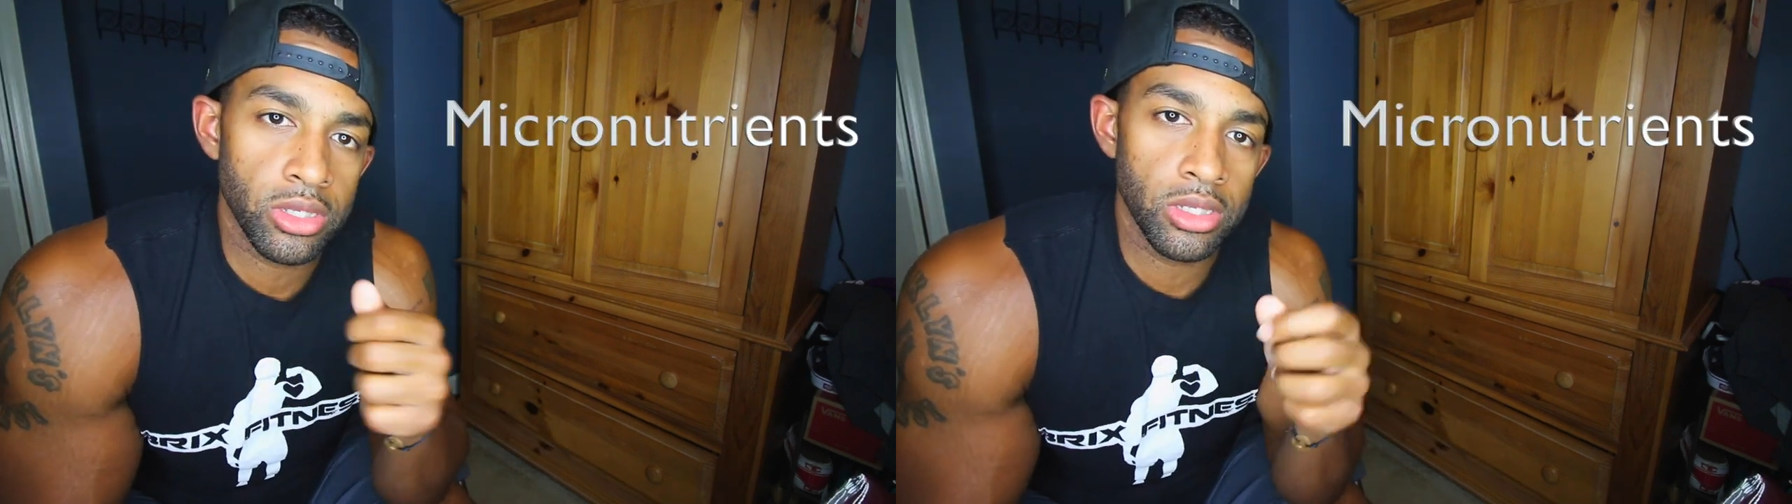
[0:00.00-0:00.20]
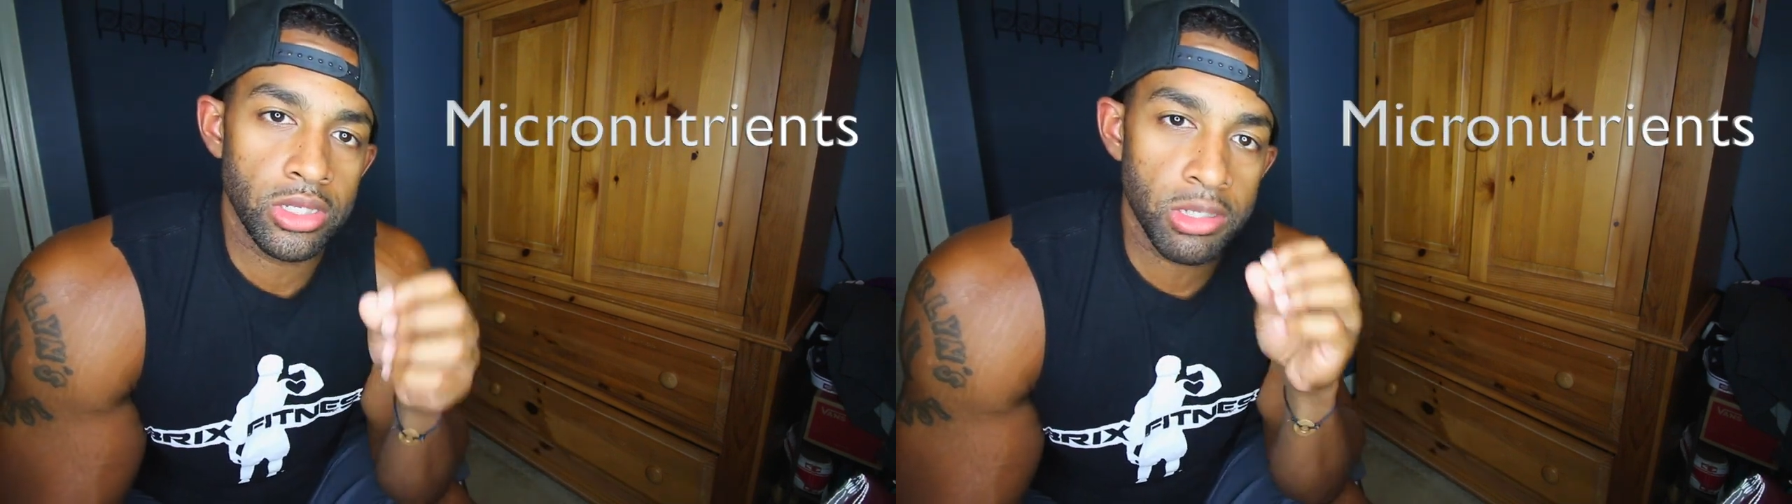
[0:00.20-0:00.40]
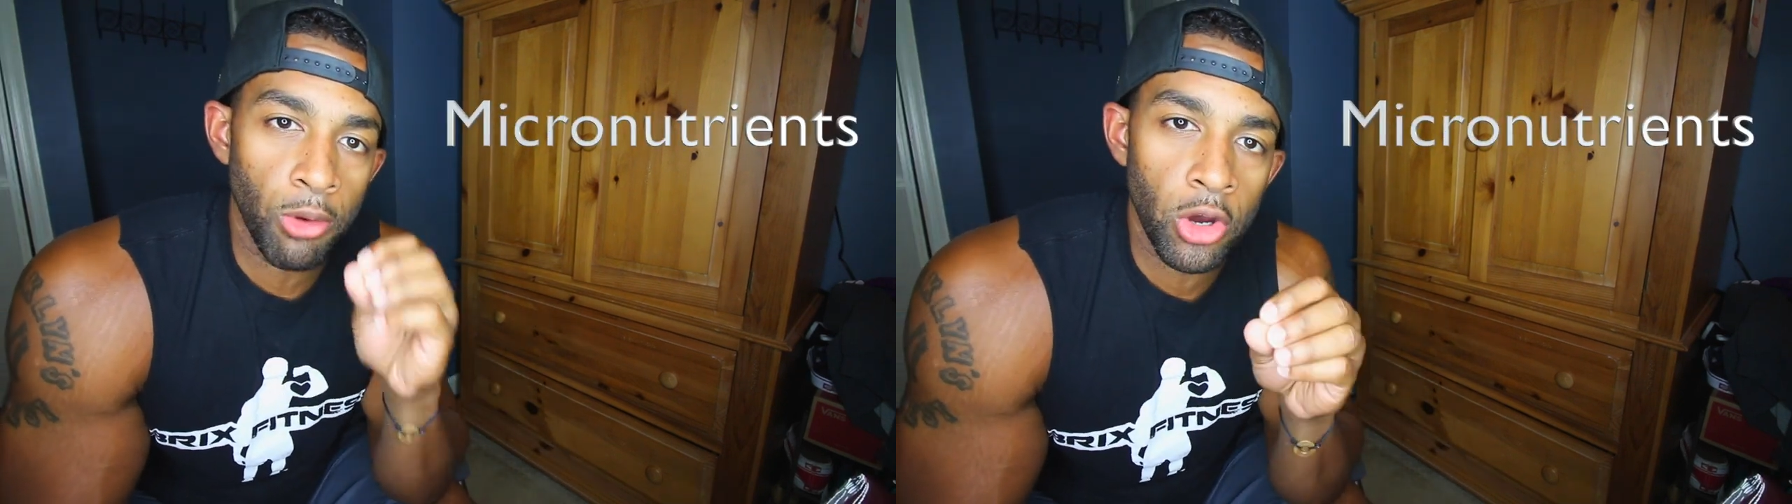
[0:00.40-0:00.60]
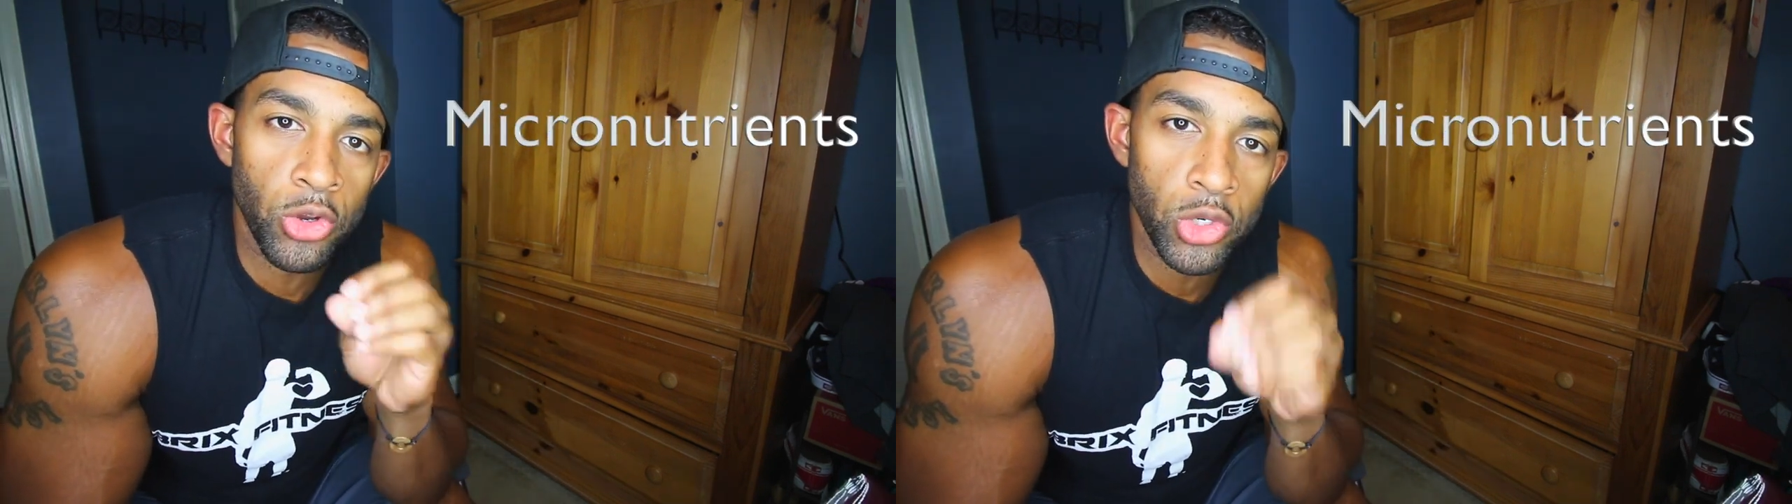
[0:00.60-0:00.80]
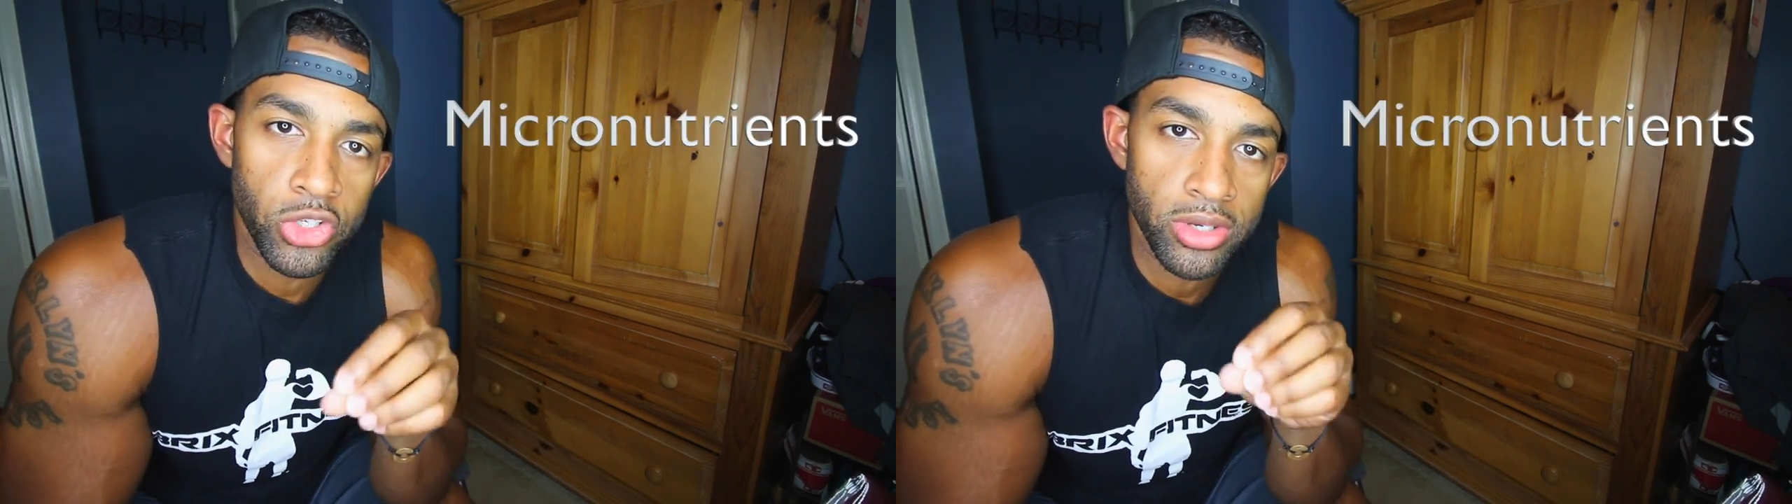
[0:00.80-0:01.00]
to the small
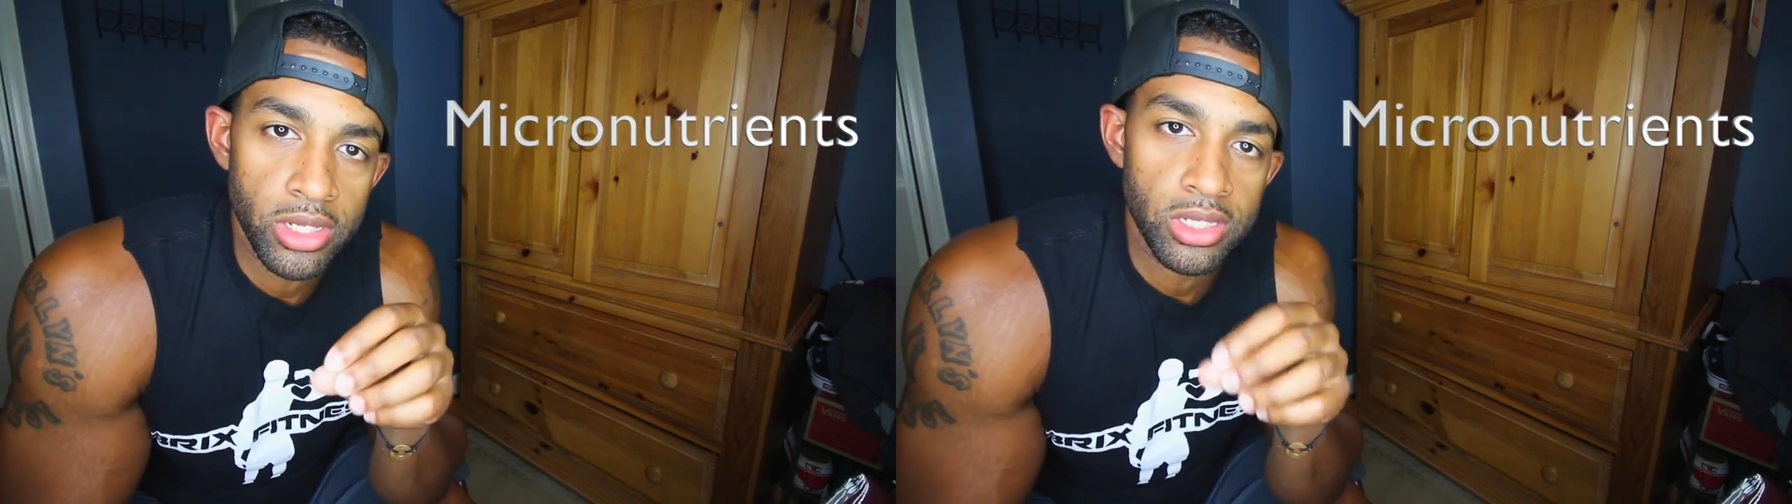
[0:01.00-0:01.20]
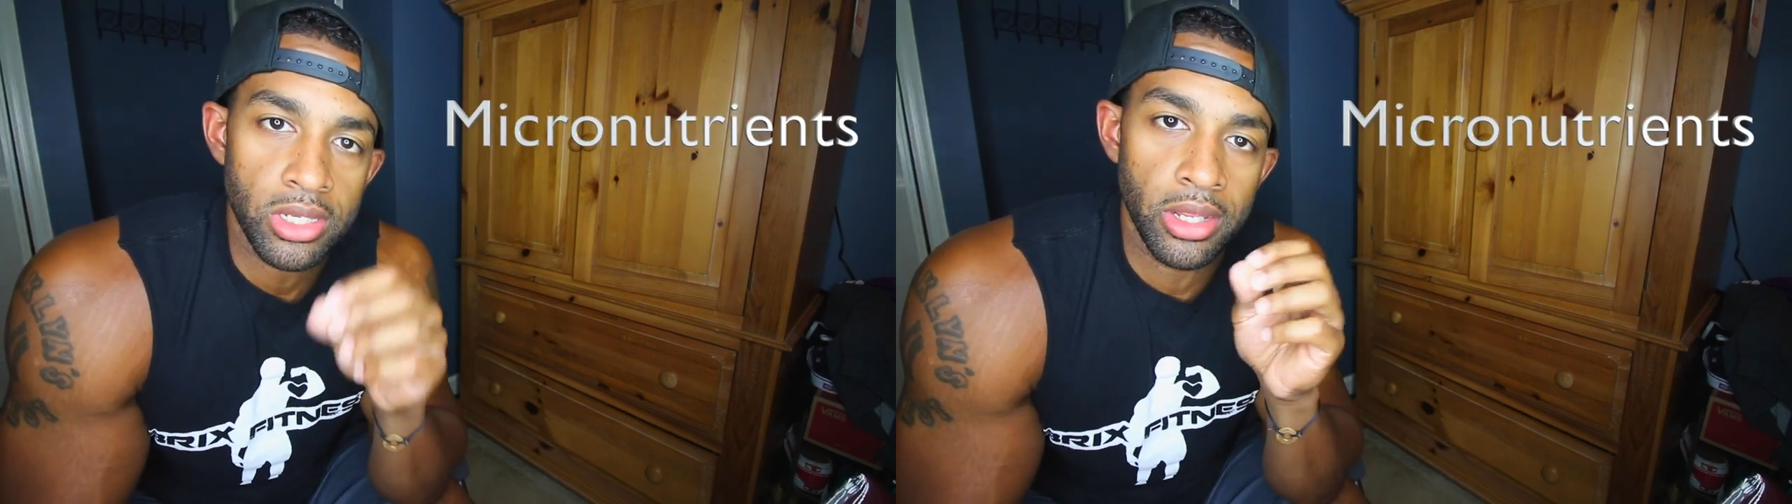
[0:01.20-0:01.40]
nutrients,